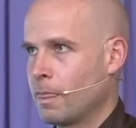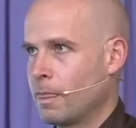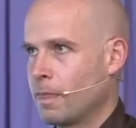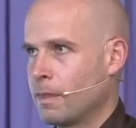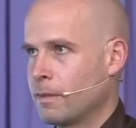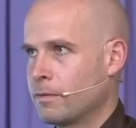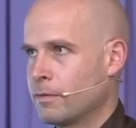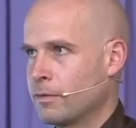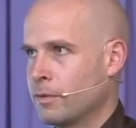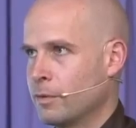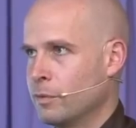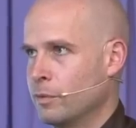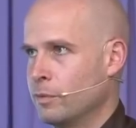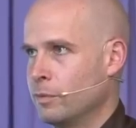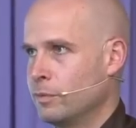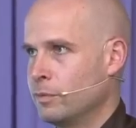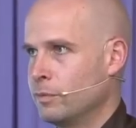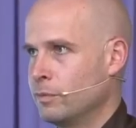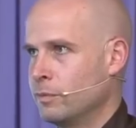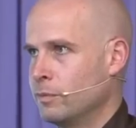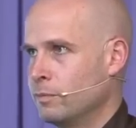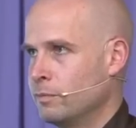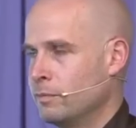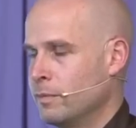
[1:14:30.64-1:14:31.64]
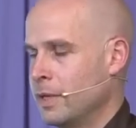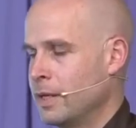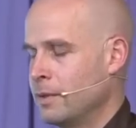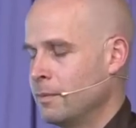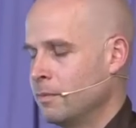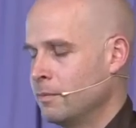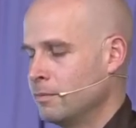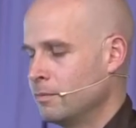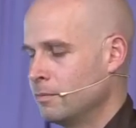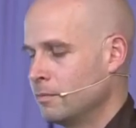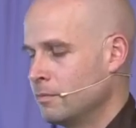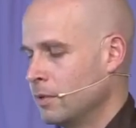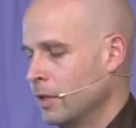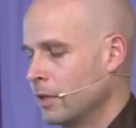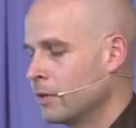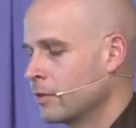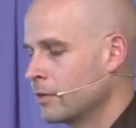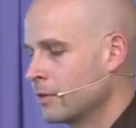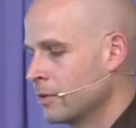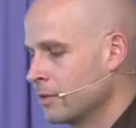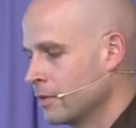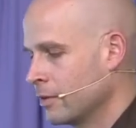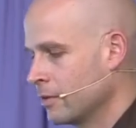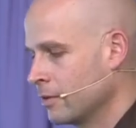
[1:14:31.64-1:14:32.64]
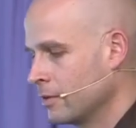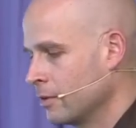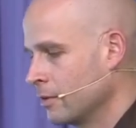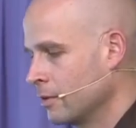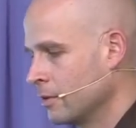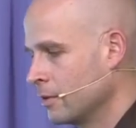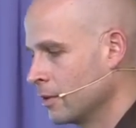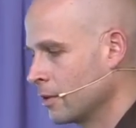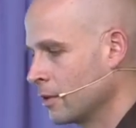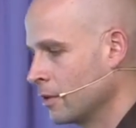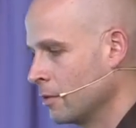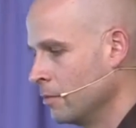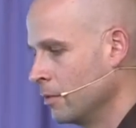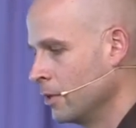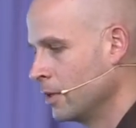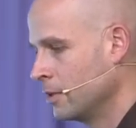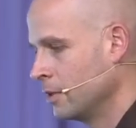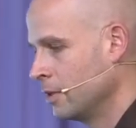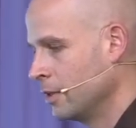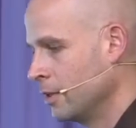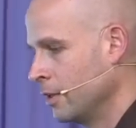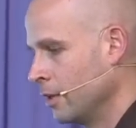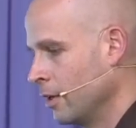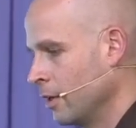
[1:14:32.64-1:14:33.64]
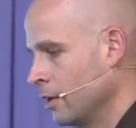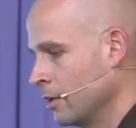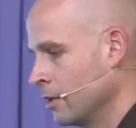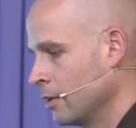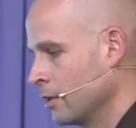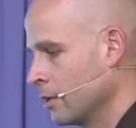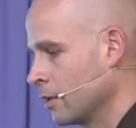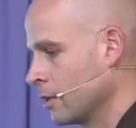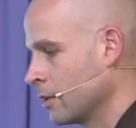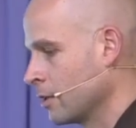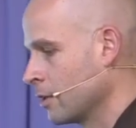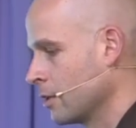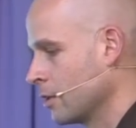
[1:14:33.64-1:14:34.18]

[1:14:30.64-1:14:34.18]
so many brothers and sisters in the community are